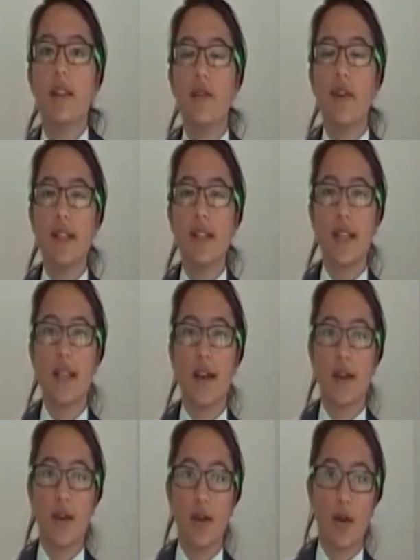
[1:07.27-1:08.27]
The first
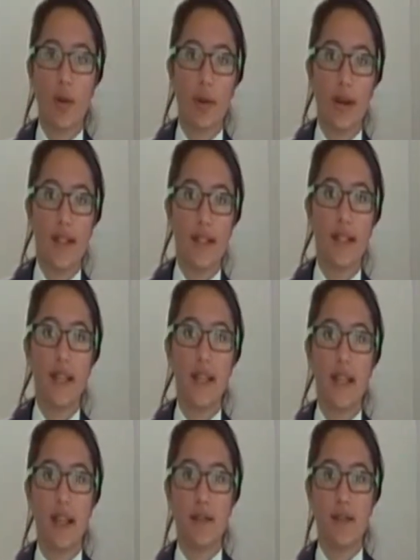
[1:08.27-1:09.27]
scenario comprised the
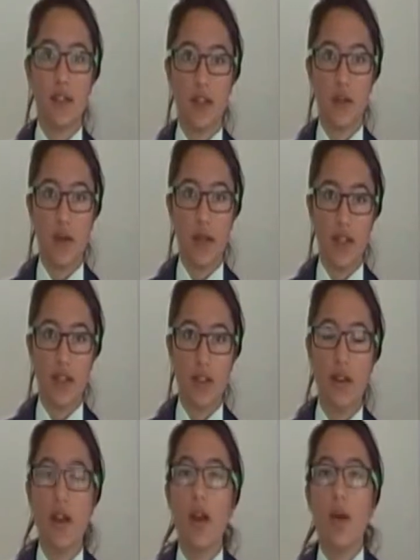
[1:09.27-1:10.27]
real-life situation,
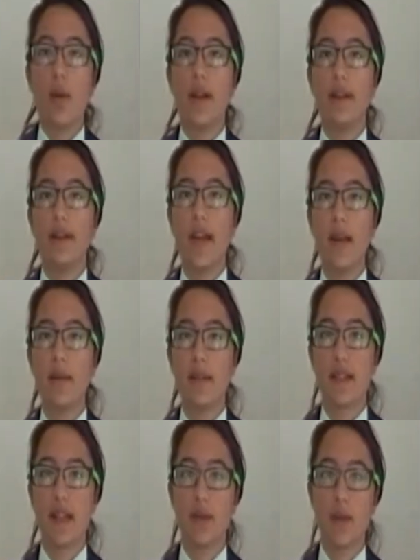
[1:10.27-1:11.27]
where the
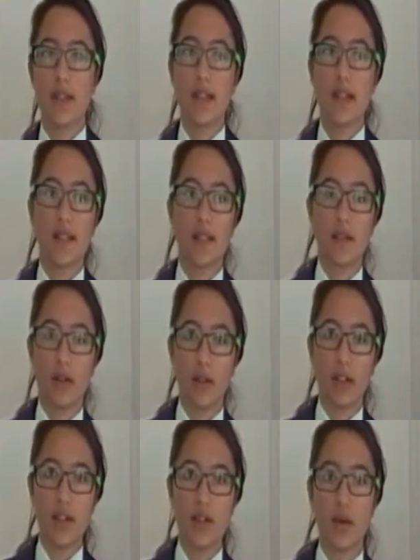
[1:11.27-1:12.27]
herbicide was tested
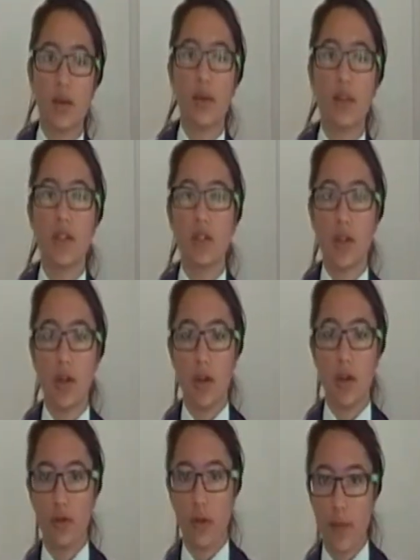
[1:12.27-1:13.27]
on the stone with the soil
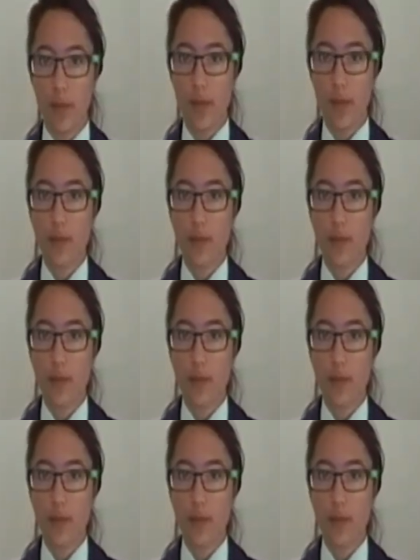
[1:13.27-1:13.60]
on top.